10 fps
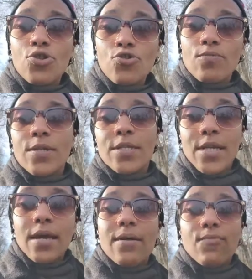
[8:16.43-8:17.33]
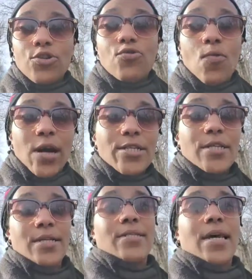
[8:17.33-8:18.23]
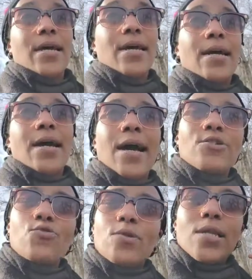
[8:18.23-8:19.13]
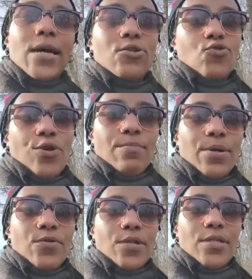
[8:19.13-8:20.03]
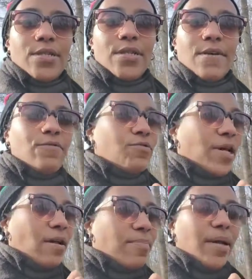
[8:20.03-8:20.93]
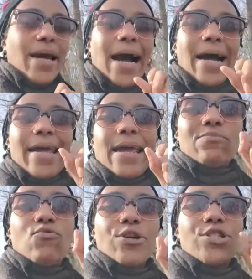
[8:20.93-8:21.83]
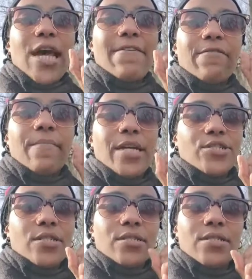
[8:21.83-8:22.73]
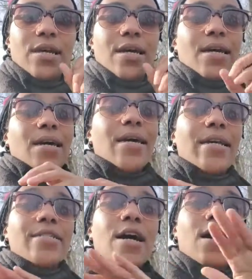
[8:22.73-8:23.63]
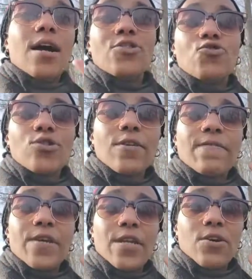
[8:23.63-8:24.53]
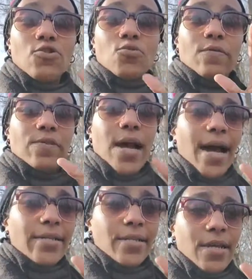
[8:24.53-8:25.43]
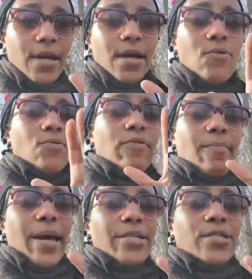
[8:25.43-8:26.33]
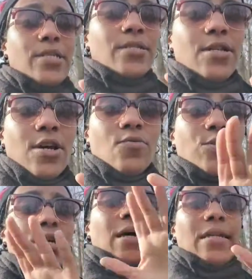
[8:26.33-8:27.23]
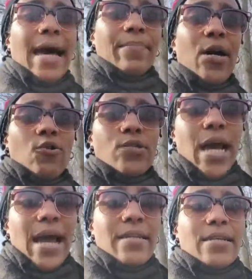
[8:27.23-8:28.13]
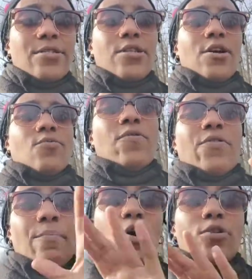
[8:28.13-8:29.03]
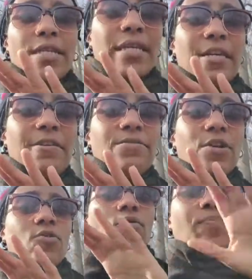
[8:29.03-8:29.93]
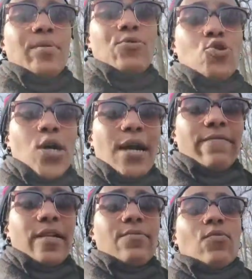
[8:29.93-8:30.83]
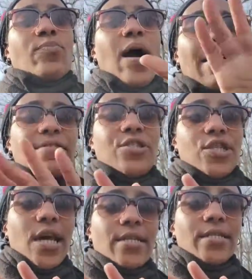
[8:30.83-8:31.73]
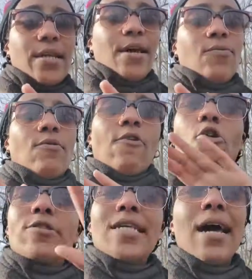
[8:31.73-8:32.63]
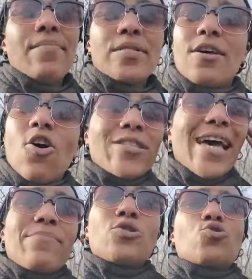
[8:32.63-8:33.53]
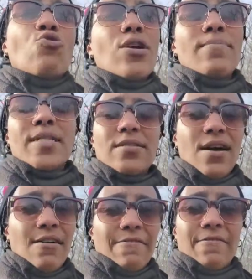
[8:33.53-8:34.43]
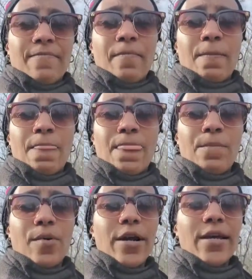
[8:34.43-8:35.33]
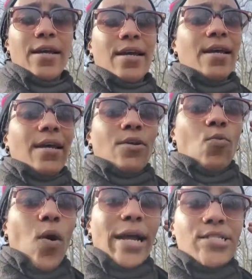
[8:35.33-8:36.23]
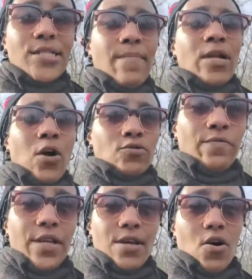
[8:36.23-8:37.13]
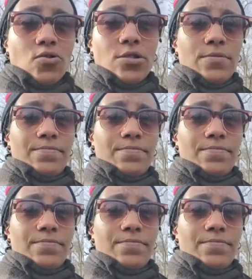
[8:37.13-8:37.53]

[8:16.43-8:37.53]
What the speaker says: the same where you watching this at. I do a lot of dream buildings. If you type in I am rich affirmations, it's hundreds of videos with yachts, with mansions, with the Galapagos Islands, with the Maldives, with people traveling with private jets, with all type of stuff, all type of dream stuff, right? Watch some of those videos.